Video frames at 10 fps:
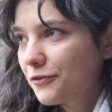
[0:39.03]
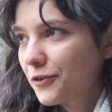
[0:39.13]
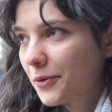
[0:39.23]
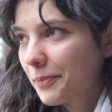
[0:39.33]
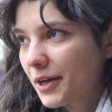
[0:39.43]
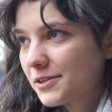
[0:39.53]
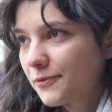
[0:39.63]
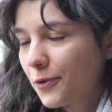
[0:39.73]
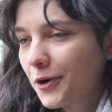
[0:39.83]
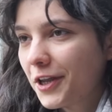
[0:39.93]
for the past
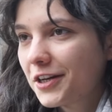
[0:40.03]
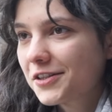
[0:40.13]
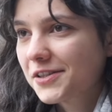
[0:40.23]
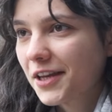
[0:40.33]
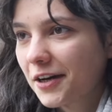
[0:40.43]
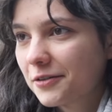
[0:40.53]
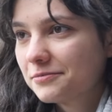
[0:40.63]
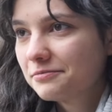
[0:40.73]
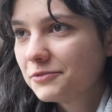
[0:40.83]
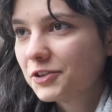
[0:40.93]
4 years now,
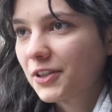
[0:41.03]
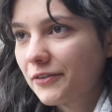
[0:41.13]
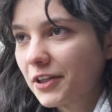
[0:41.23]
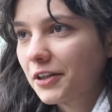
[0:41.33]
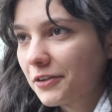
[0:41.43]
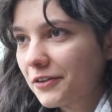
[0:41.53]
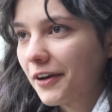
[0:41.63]
just having a good